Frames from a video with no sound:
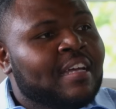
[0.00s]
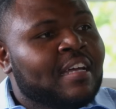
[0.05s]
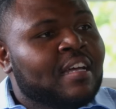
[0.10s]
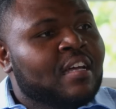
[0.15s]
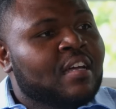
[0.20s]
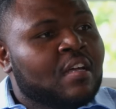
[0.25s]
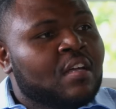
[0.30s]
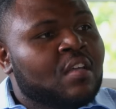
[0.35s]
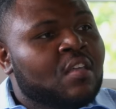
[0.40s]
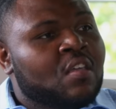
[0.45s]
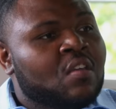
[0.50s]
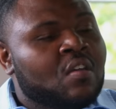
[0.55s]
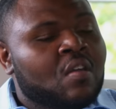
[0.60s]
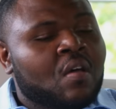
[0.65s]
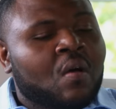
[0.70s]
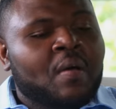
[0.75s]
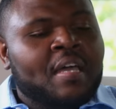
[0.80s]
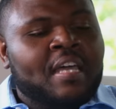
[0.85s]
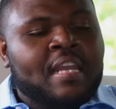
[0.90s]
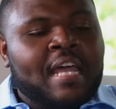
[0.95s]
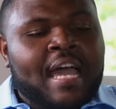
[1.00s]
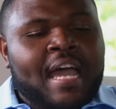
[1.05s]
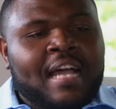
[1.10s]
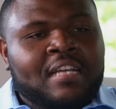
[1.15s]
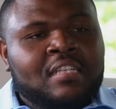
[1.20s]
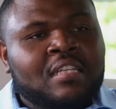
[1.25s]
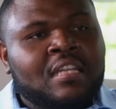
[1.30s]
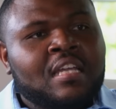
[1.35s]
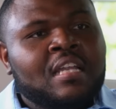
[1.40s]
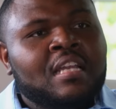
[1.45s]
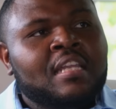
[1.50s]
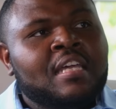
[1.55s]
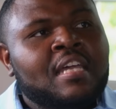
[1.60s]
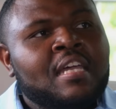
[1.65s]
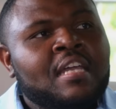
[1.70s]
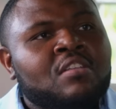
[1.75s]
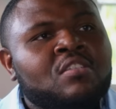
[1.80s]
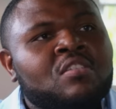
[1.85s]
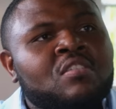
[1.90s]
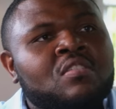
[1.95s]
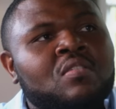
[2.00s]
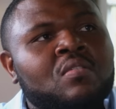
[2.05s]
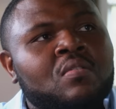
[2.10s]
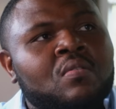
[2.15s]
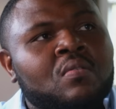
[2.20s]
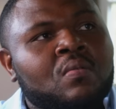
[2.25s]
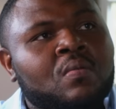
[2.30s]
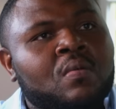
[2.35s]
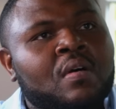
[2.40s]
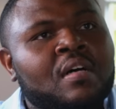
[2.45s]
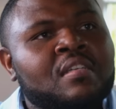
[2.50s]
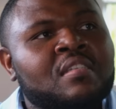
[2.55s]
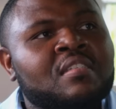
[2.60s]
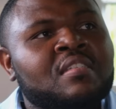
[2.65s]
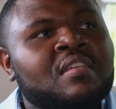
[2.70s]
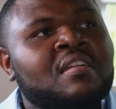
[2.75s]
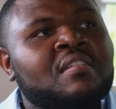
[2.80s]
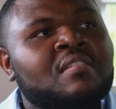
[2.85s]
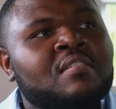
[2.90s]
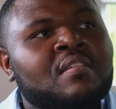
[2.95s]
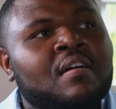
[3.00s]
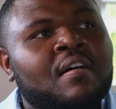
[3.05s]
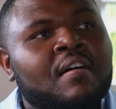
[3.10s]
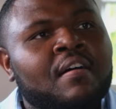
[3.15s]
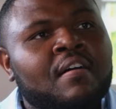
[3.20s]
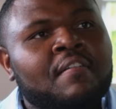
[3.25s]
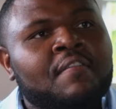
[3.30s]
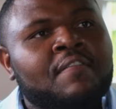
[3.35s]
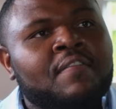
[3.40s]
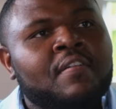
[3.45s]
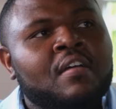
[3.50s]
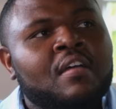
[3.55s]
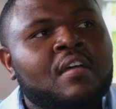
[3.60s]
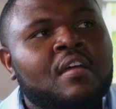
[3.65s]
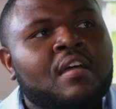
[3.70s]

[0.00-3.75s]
Right. You know, it actually leads to a sense of